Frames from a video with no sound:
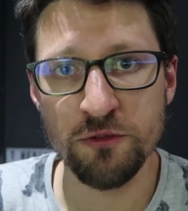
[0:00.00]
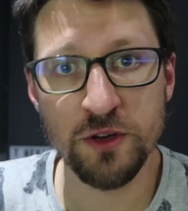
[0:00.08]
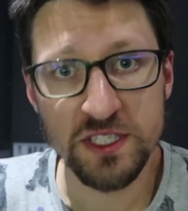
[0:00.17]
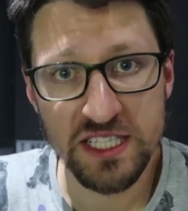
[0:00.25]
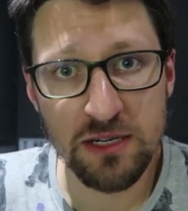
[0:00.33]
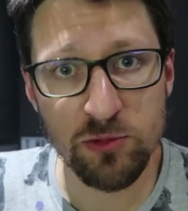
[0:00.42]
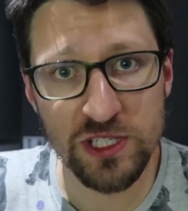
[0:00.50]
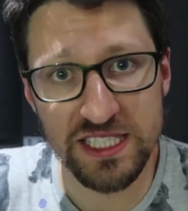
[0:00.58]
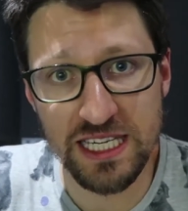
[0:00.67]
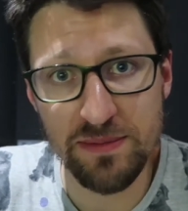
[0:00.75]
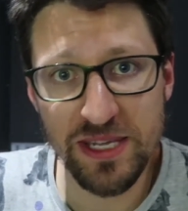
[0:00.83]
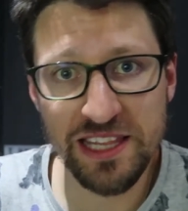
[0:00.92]
First up, I want to
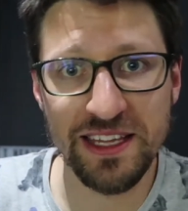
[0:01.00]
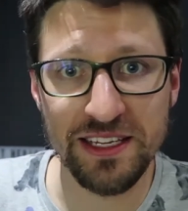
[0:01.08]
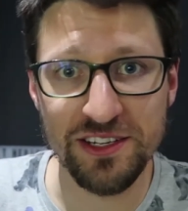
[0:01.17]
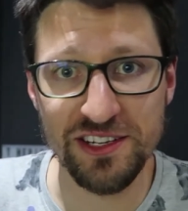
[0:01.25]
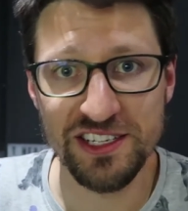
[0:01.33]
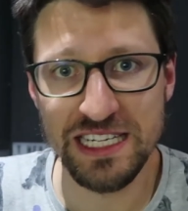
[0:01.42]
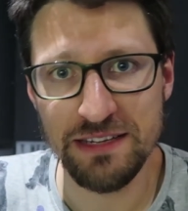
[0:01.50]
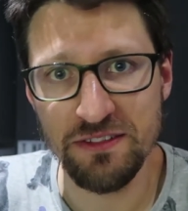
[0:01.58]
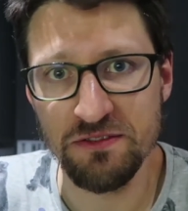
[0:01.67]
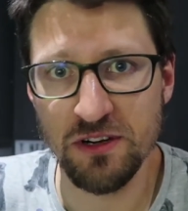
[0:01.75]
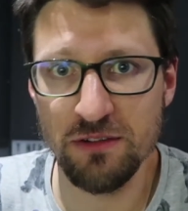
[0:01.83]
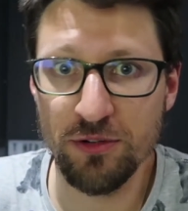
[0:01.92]
say a big thank you to
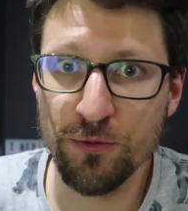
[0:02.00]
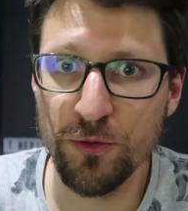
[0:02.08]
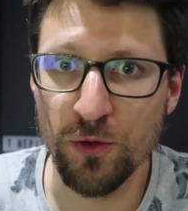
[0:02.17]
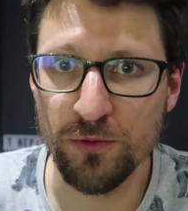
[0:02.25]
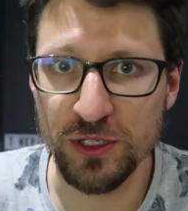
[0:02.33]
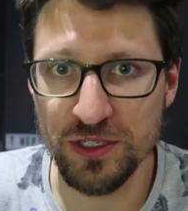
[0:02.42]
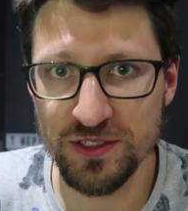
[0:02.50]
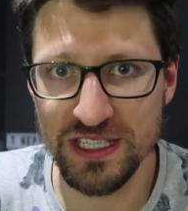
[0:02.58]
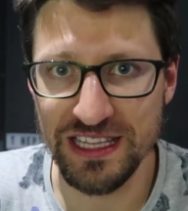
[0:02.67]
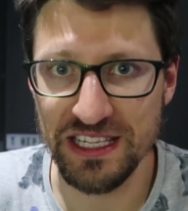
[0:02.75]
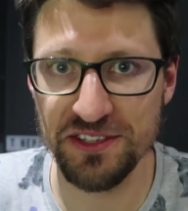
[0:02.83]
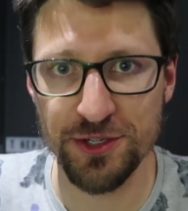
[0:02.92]
Davie504 for
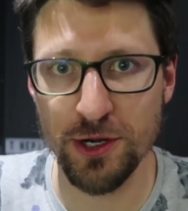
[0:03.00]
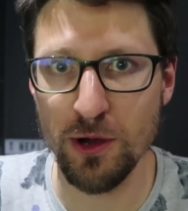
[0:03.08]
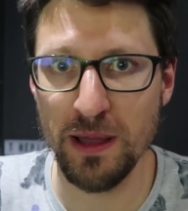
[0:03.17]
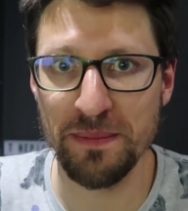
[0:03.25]
using the intro I